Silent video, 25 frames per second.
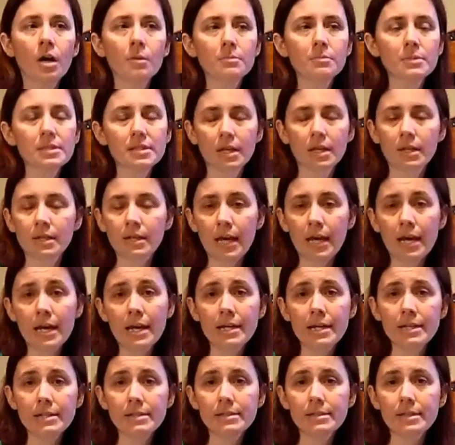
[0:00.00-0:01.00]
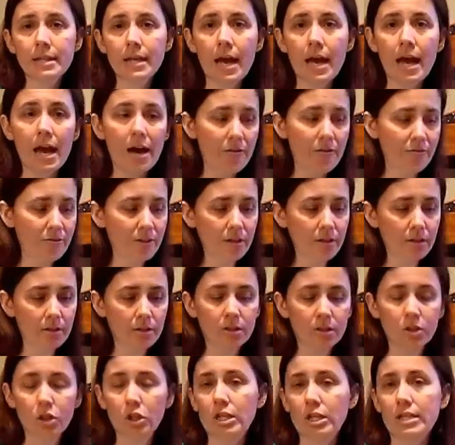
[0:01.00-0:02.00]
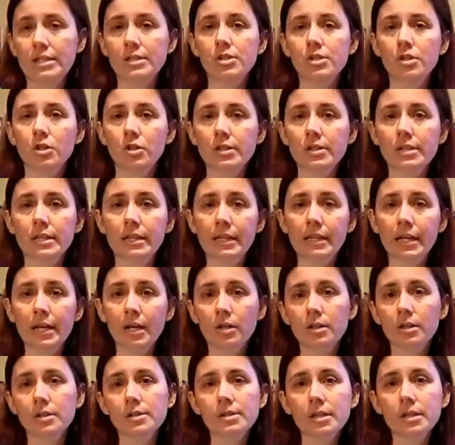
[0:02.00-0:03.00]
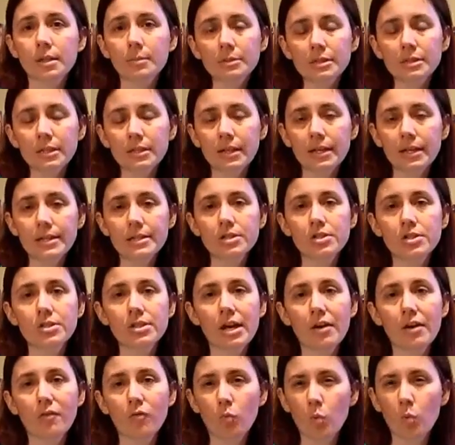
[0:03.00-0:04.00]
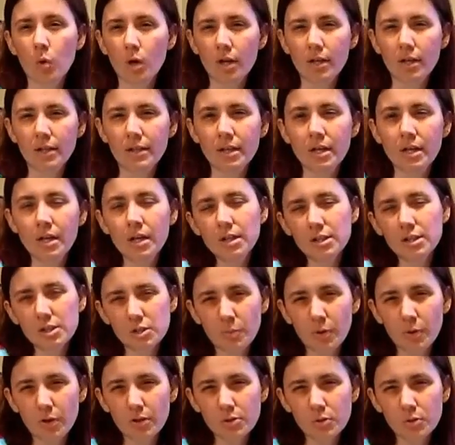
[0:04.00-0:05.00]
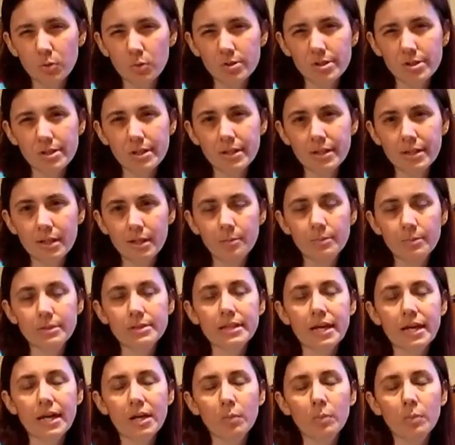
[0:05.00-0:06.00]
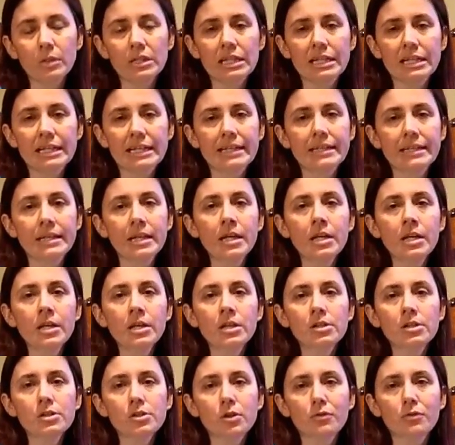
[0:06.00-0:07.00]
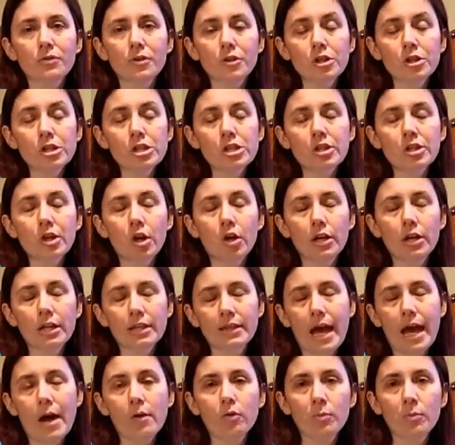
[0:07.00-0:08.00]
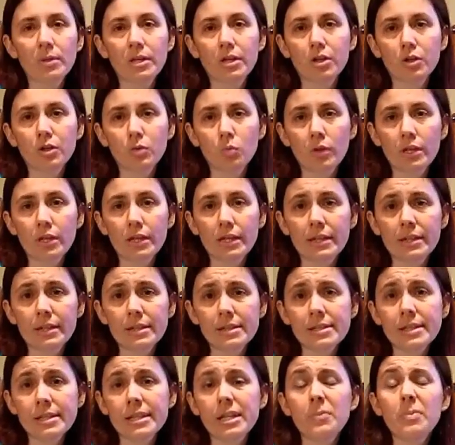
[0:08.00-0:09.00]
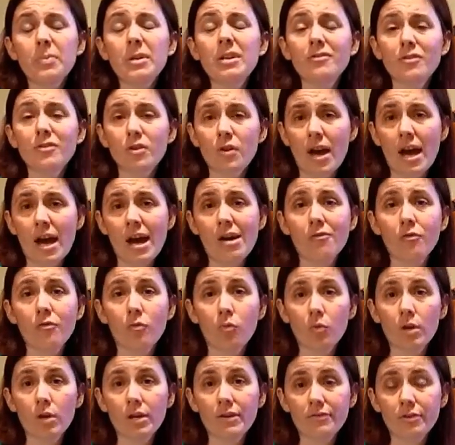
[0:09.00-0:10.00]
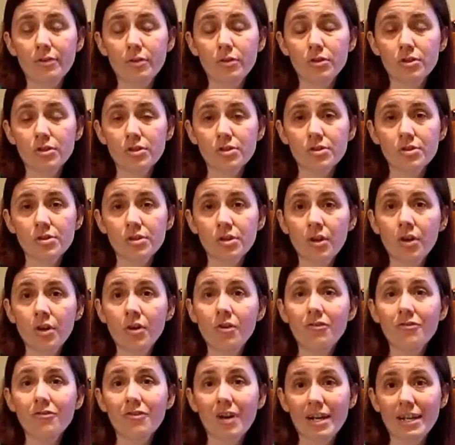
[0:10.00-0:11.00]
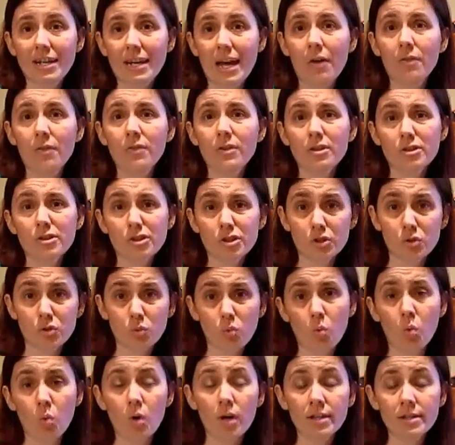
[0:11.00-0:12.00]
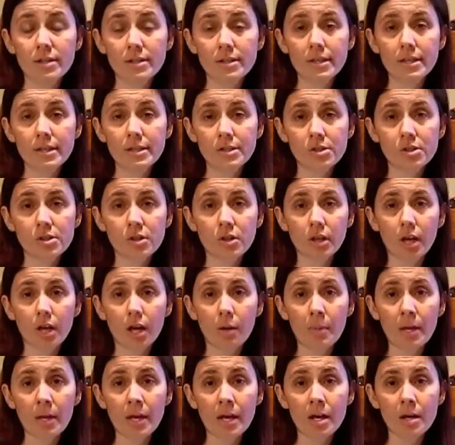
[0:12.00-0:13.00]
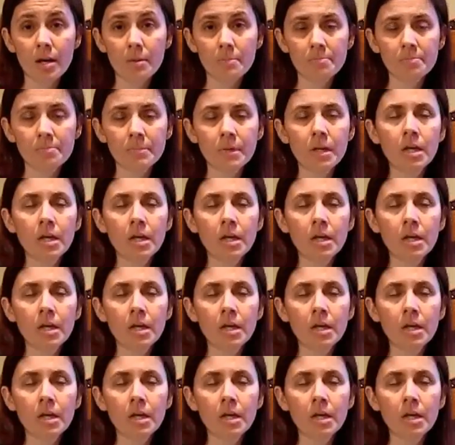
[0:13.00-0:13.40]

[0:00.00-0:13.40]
Sundays that have the good inserts in there, because some Sundays just have 1 Smart Source in them that's kind of plain. So if you're just starting, that will be a good weekend to skip if you just find out there's just 1 insert coming up.